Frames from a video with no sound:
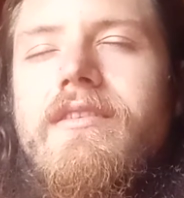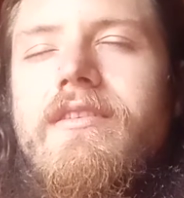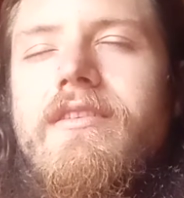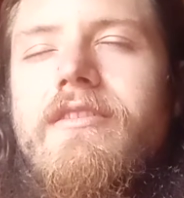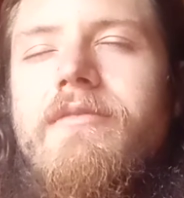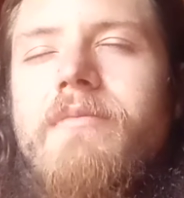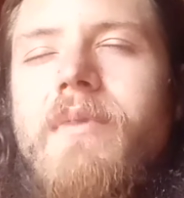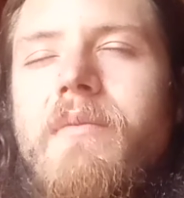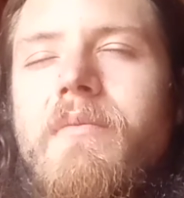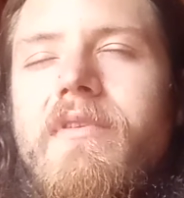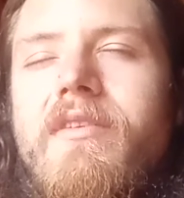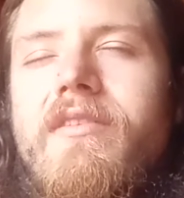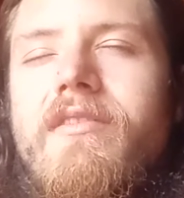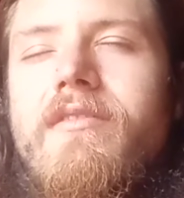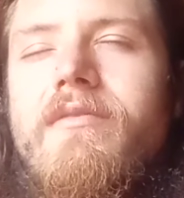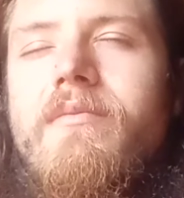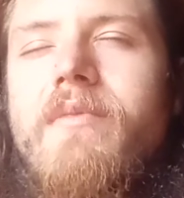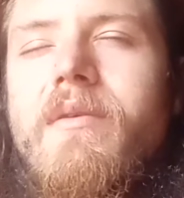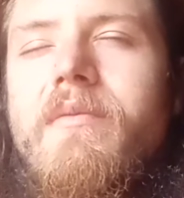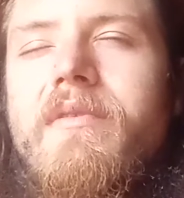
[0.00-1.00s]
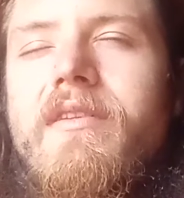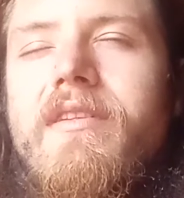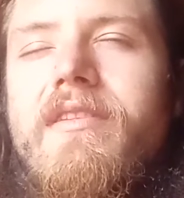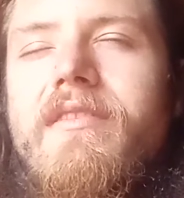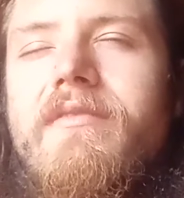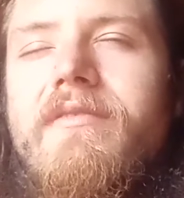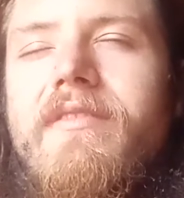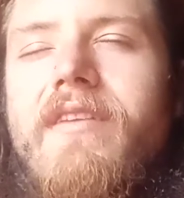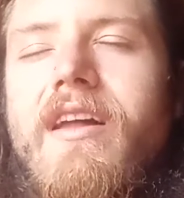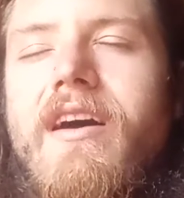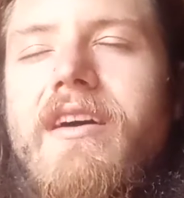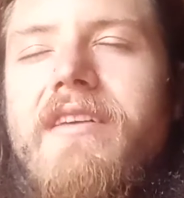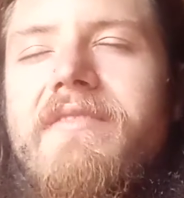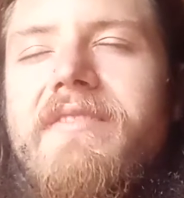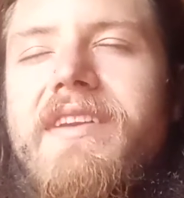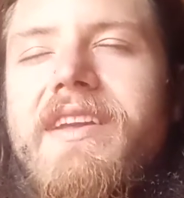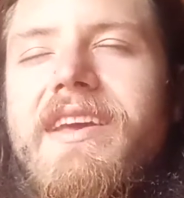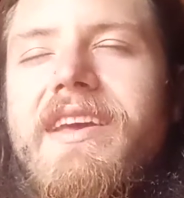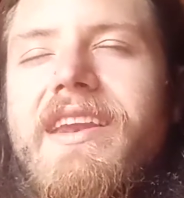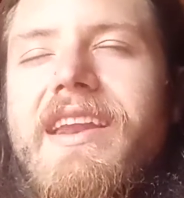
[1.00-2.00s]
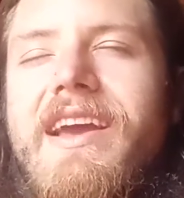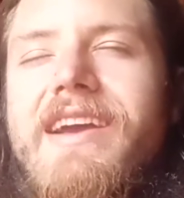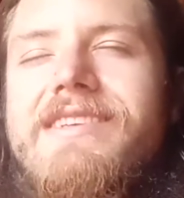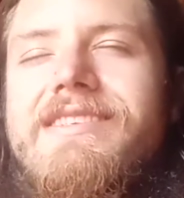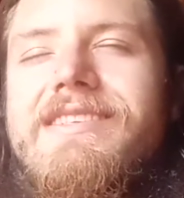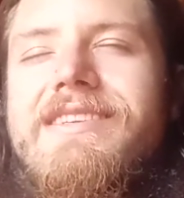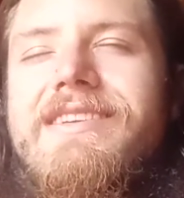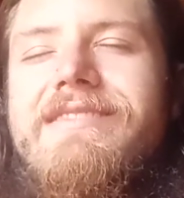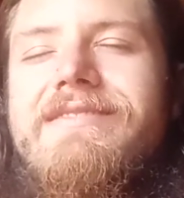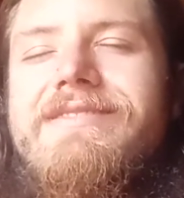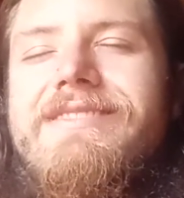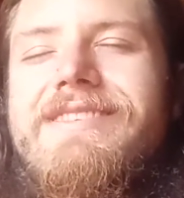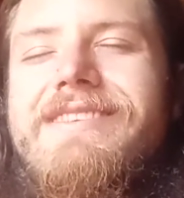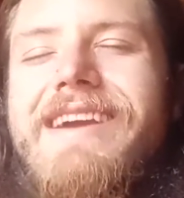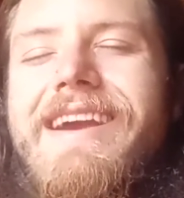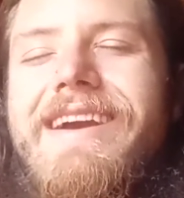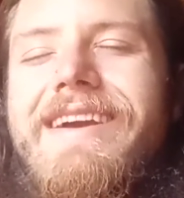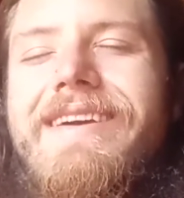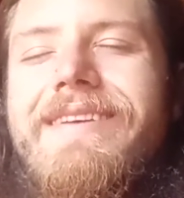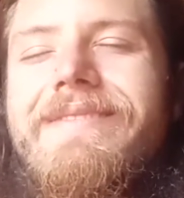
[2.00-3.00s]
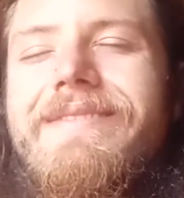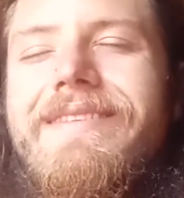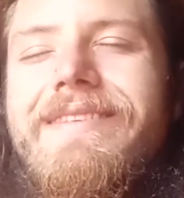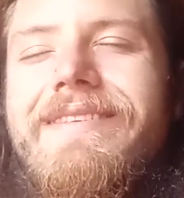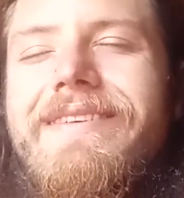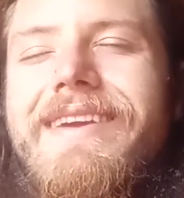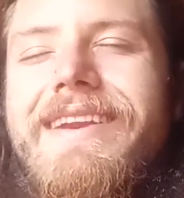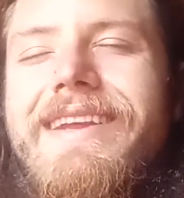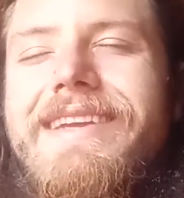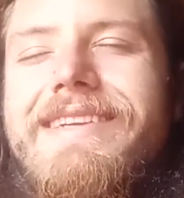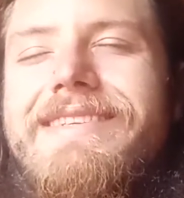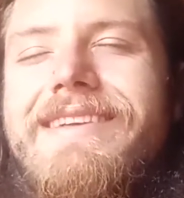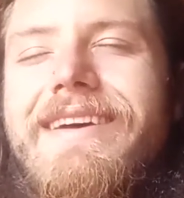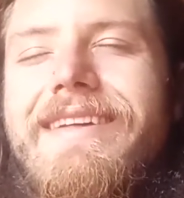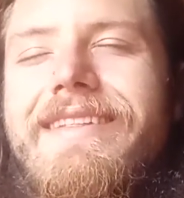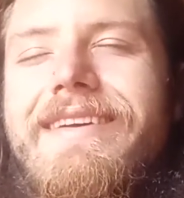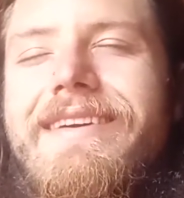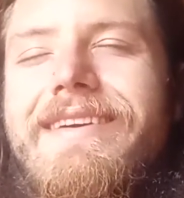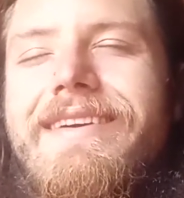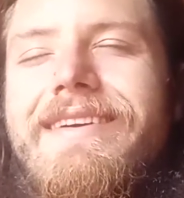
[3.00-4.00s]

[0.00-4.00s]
Remember those moments of love and connection you've shared between each other.